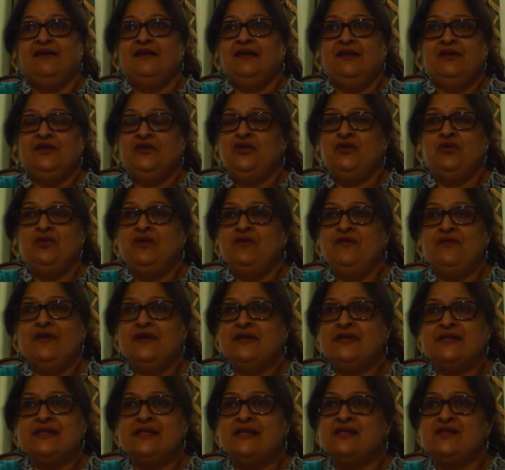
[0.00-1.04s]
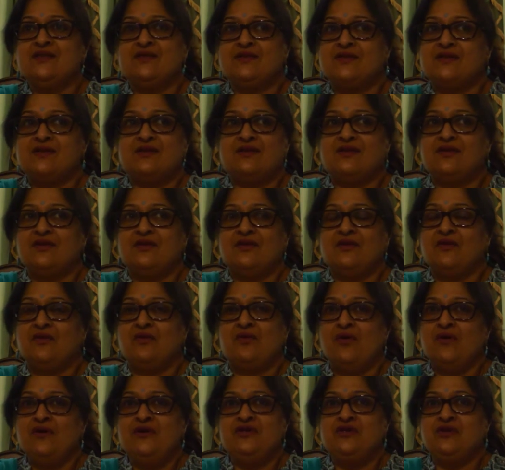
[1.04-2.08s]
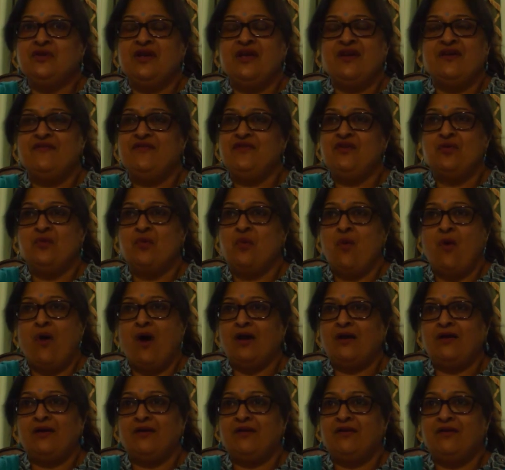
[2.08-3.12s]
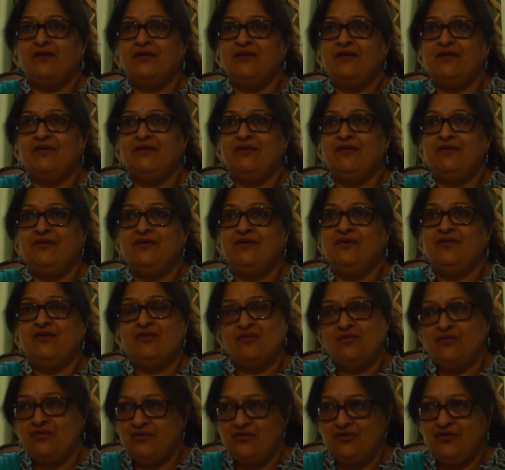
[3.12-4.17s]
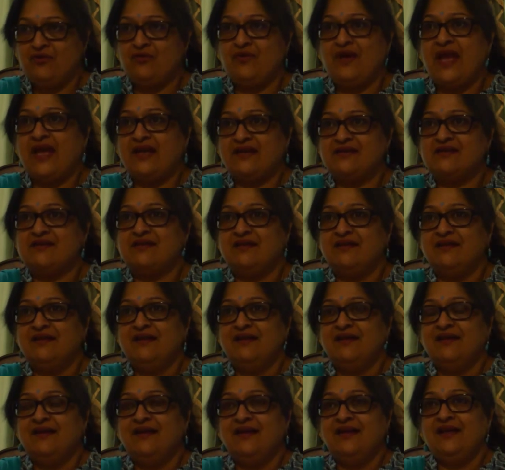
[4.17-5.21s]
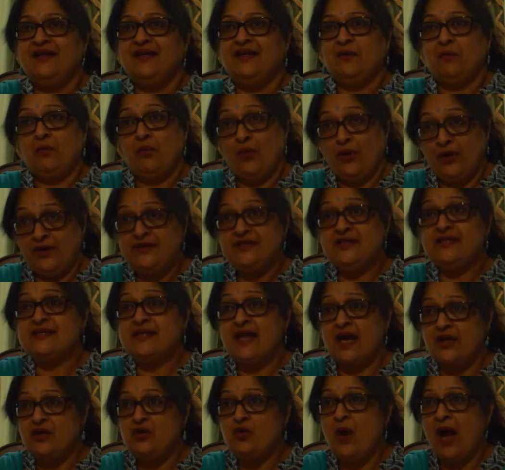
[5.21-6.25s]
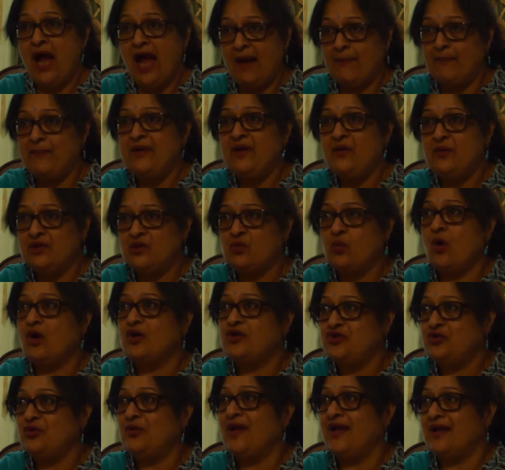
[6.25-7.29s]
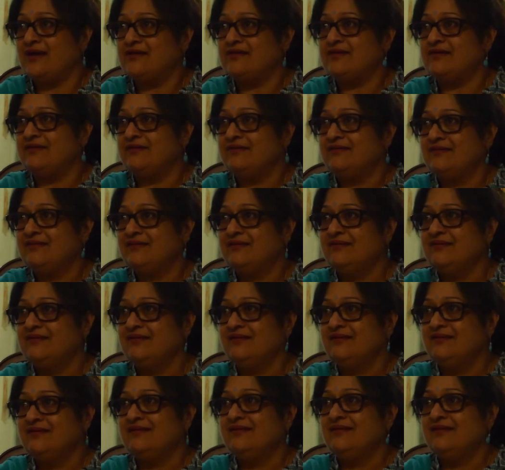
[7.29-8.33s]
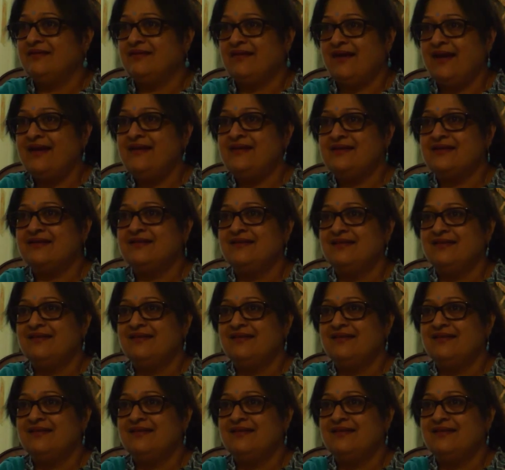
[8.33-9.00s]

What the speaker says: The universe is going to give you what you get. Point is, are you happy with what you get? Right?